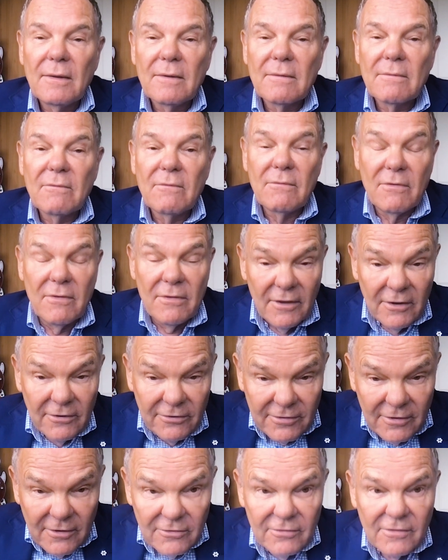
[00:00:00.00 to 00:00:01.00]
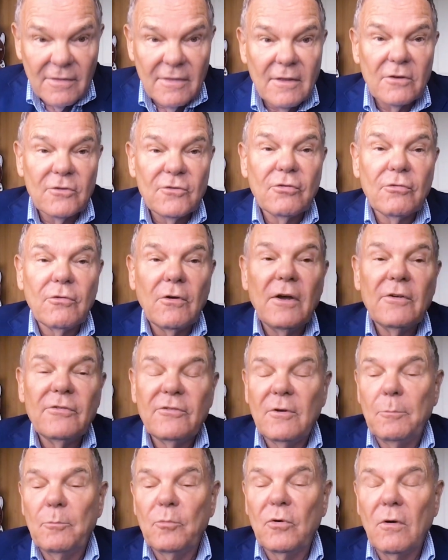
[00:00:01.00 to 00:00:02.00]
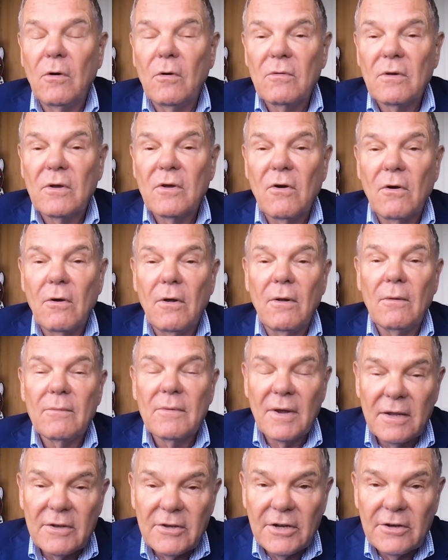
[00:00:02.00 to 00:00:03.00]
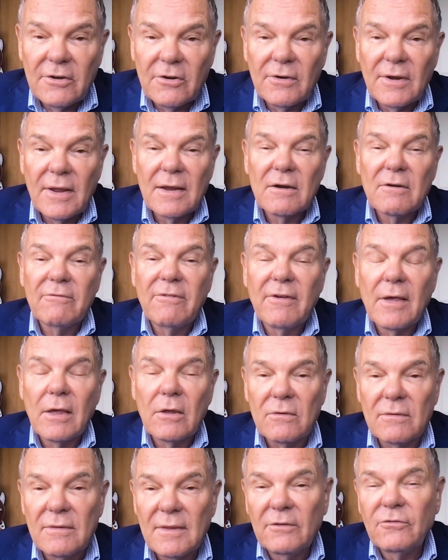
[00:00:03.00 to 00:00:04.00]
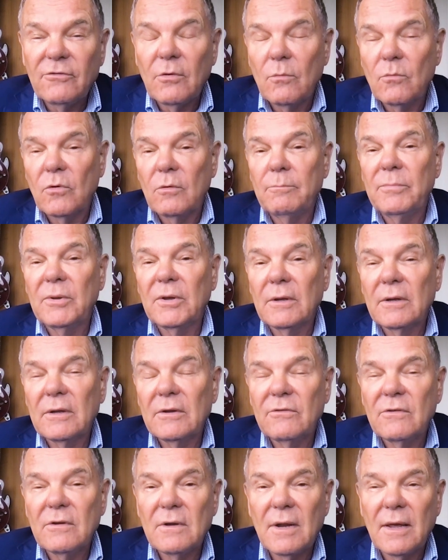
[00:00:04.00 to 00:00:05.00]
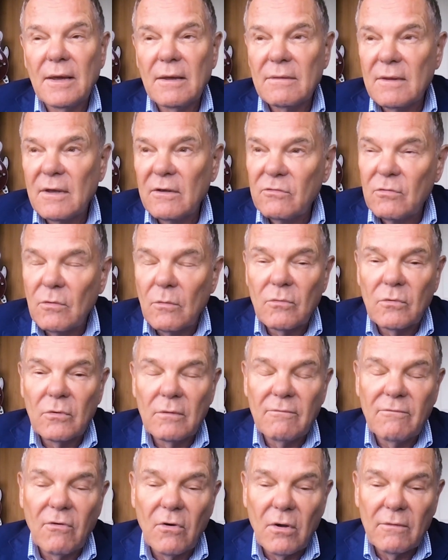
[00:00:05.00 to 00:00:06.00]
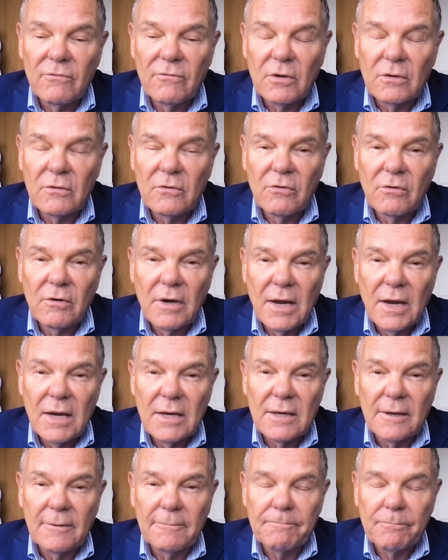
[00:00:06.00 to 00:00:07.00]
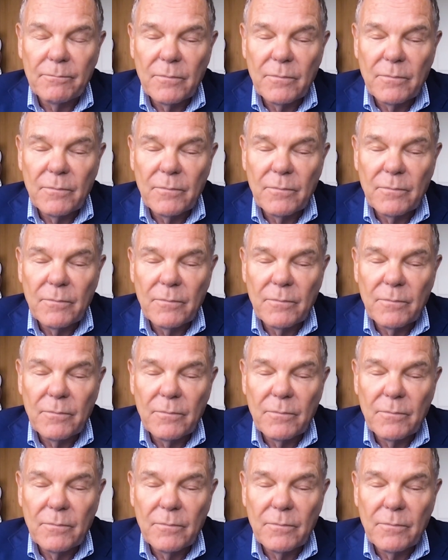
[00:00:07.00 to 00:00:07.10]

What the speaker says: this is the trust protocol, an internet of value. That's what we're building today, and that's what we're involved in creating.